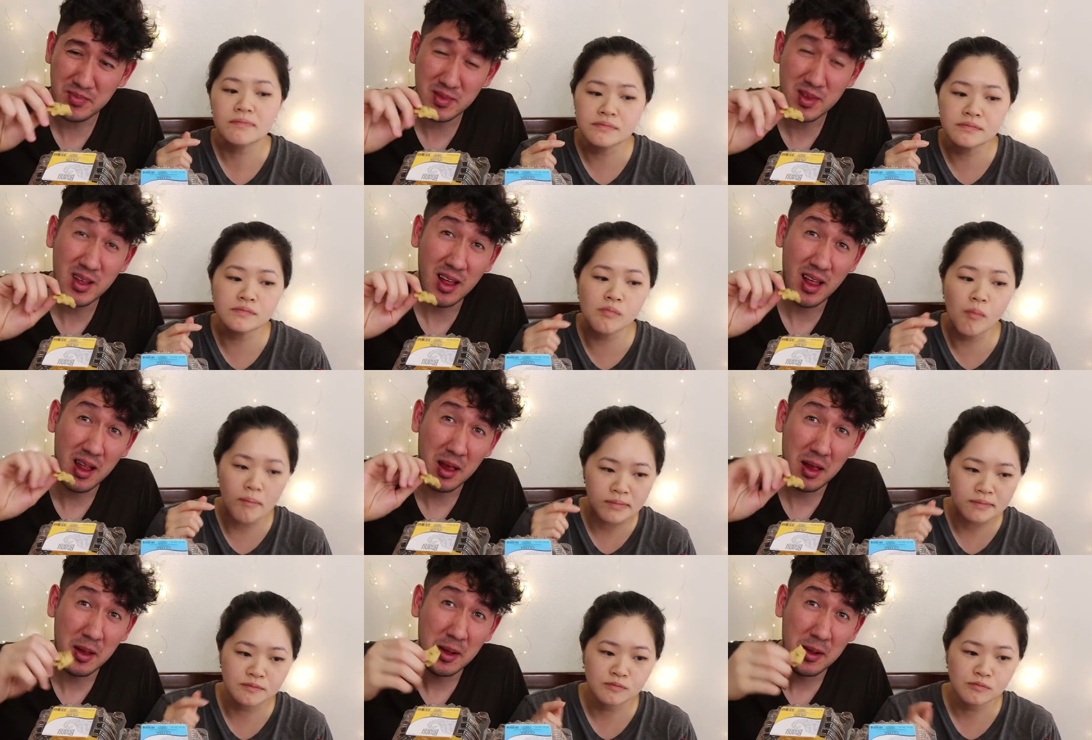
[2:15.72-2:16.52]

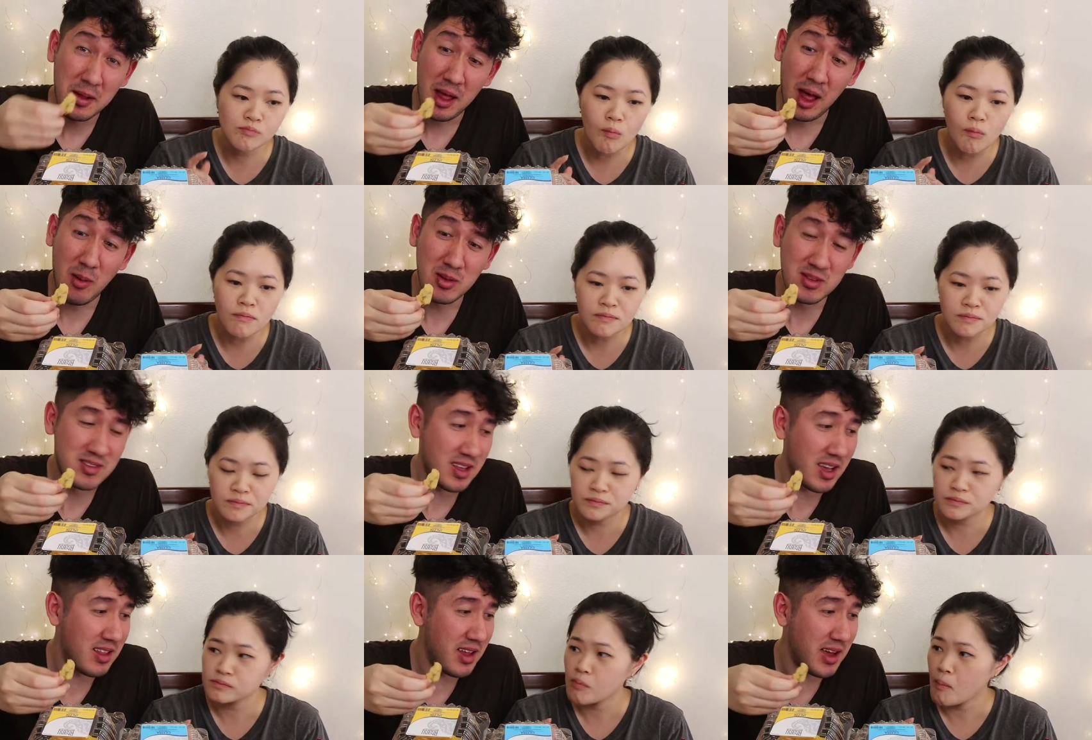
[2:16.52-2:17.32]
Speaker 1: Mmm. I
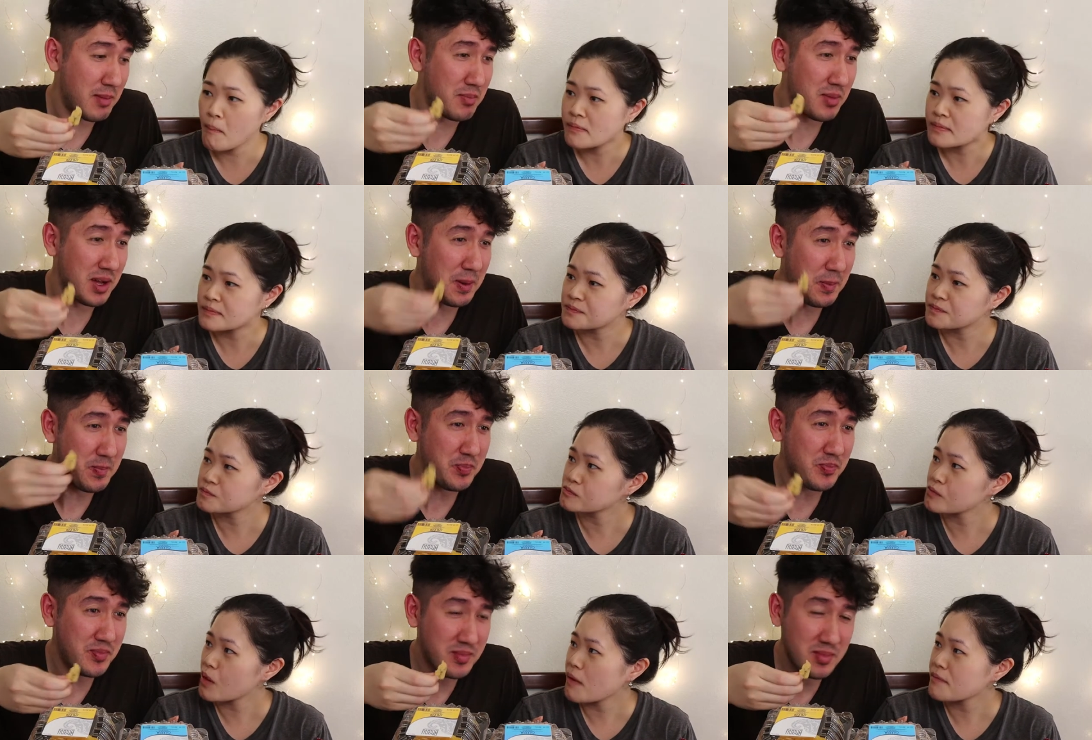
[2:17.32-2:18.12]
would say like, but.
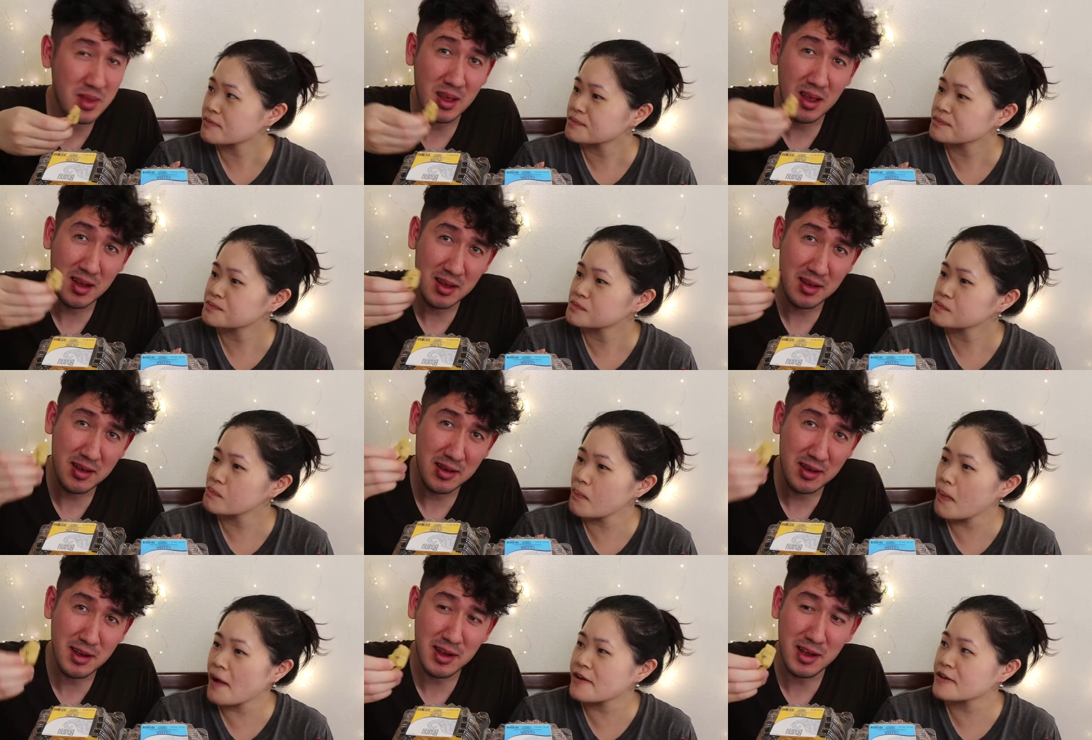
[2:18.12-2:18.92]

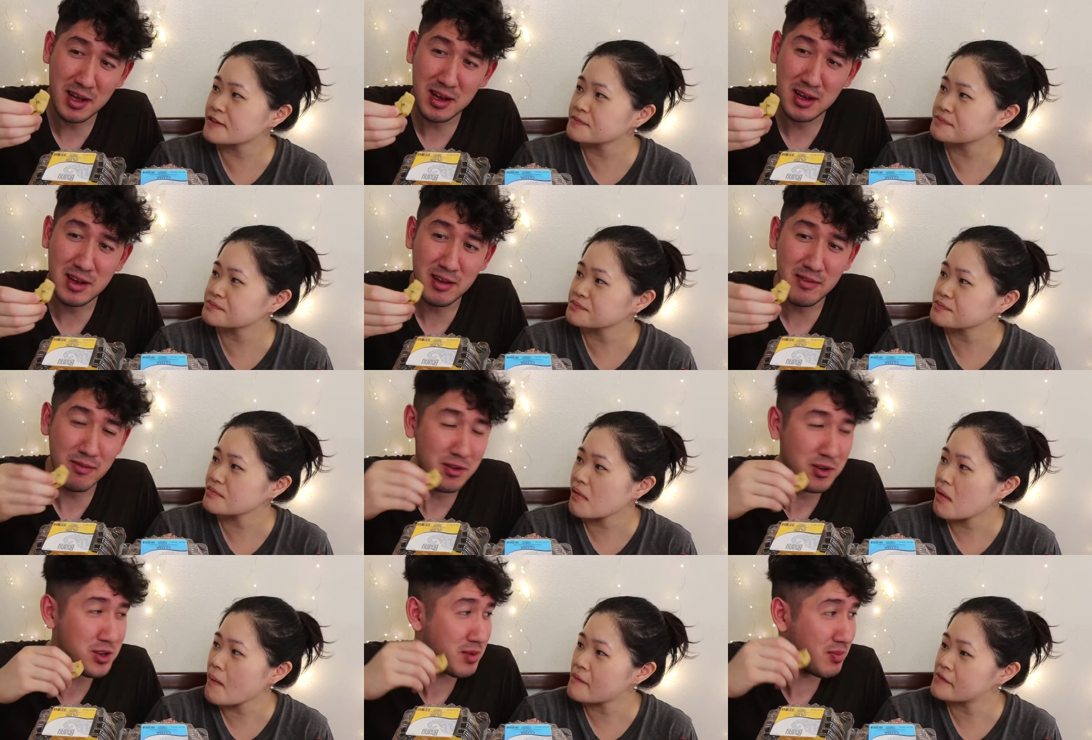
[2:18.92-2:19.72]
But.
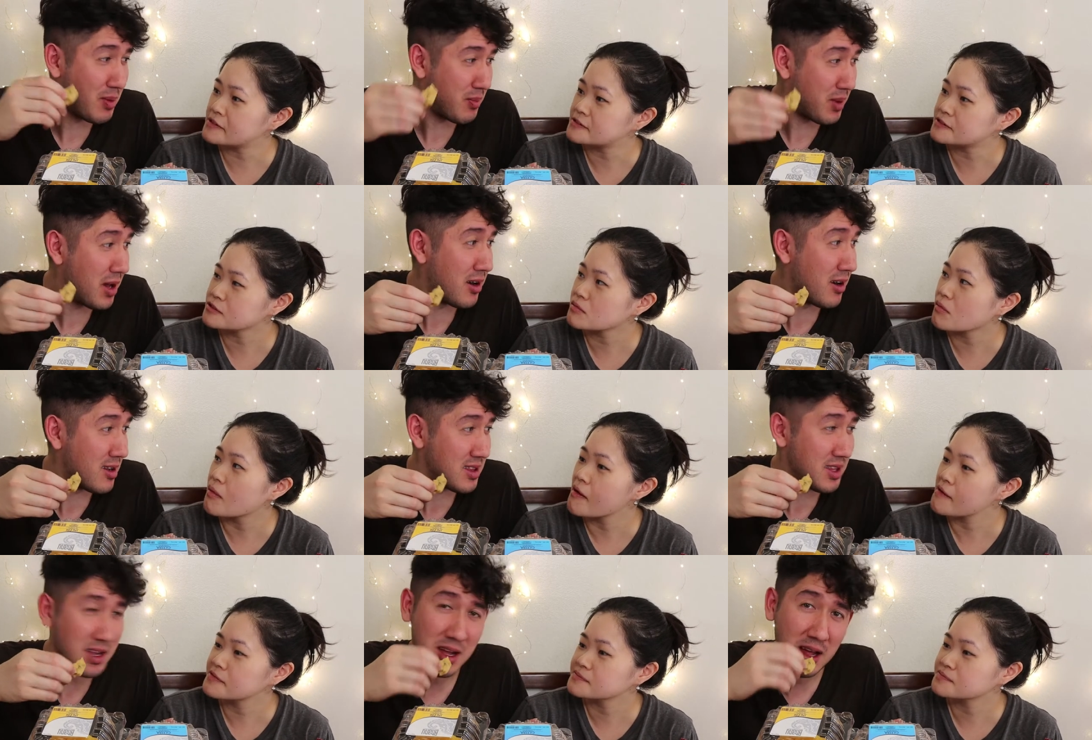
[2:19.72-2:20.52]
Indian version, but
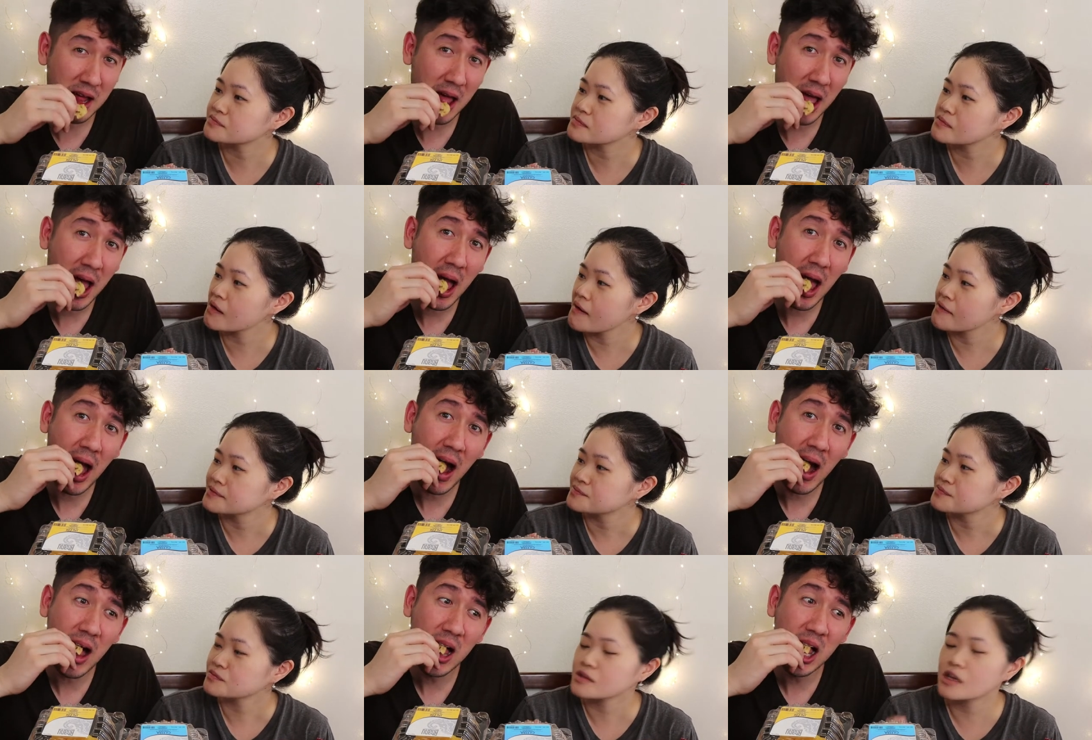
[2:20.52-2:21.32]
better, I think.
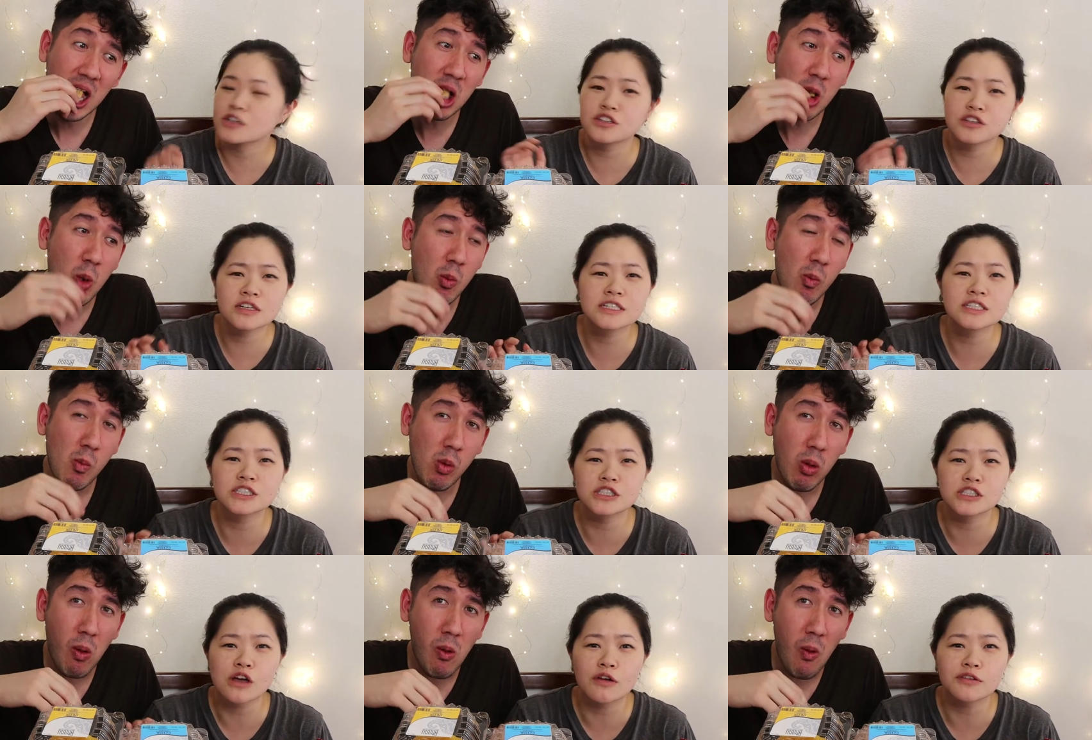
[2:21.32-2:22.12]
Speaker 2: It's
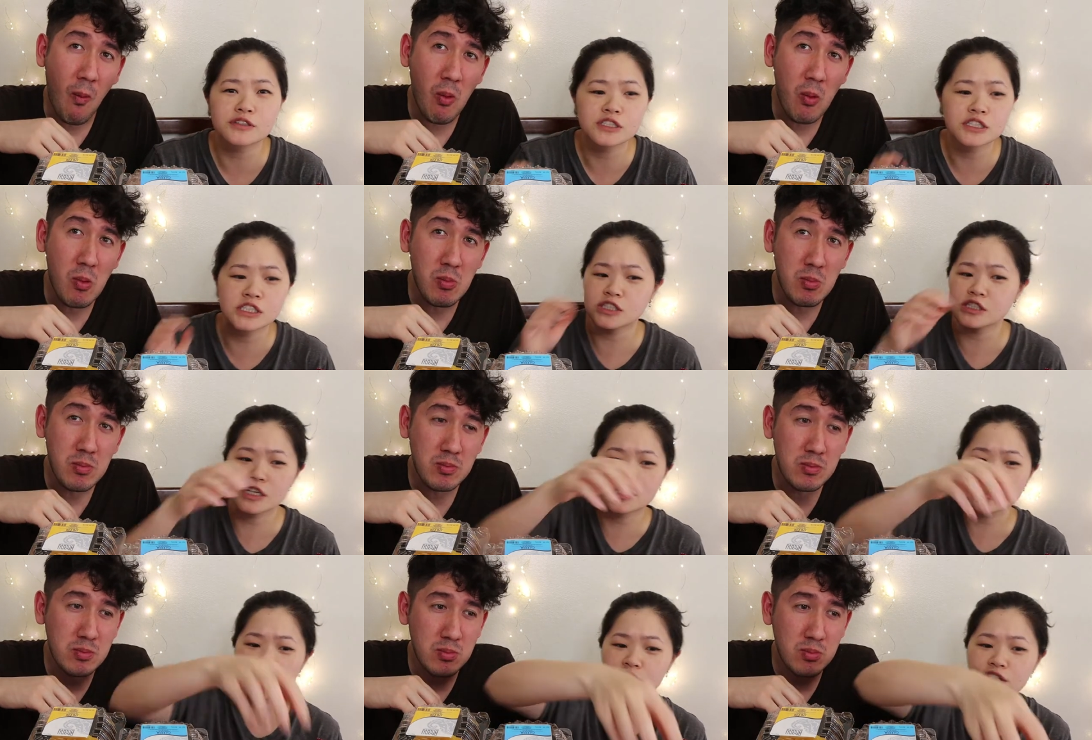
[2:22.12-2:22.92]
not salty. It's
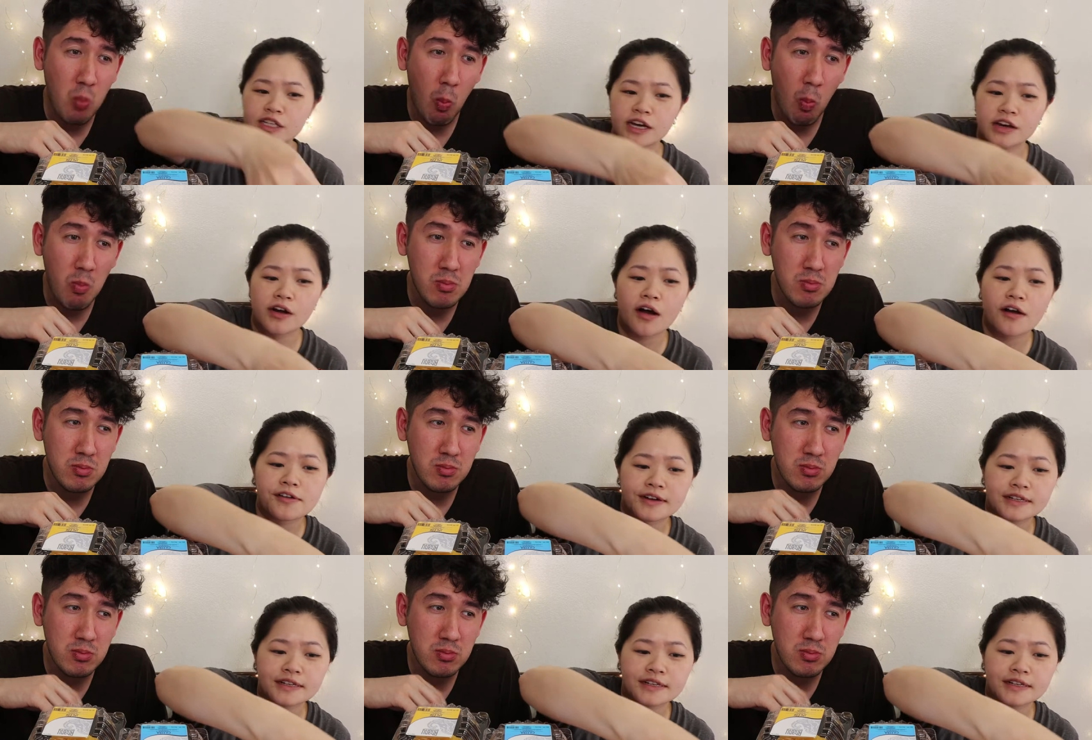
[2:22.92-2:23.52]
not salty at all or